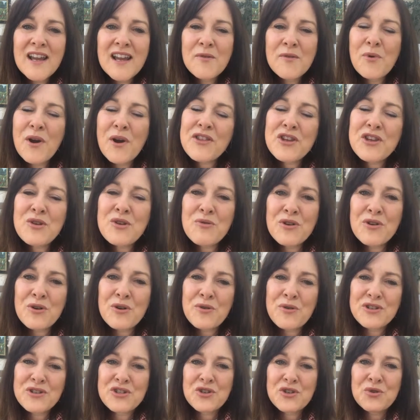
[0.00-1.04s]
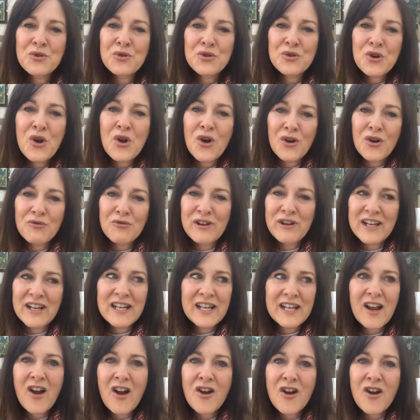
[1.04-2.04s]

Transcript: whether you're a Christian or not, really,